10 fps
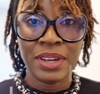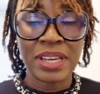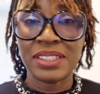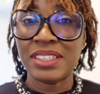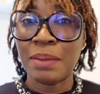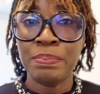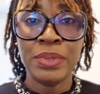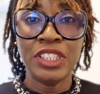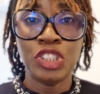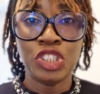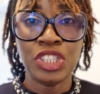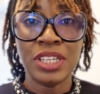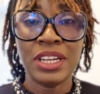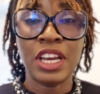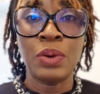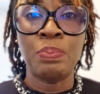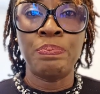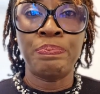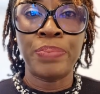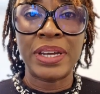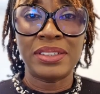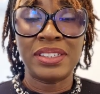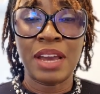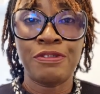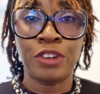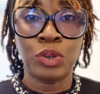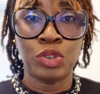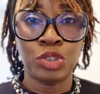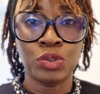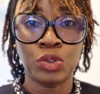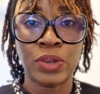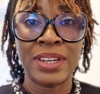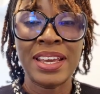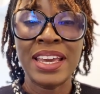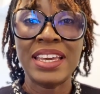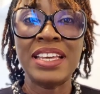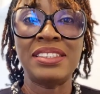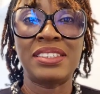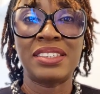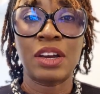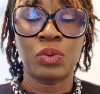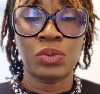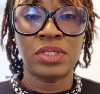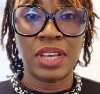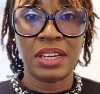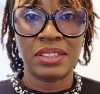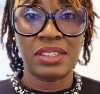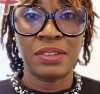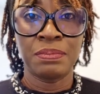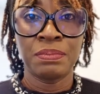Establishing a bedtime for your children is sacrosanct.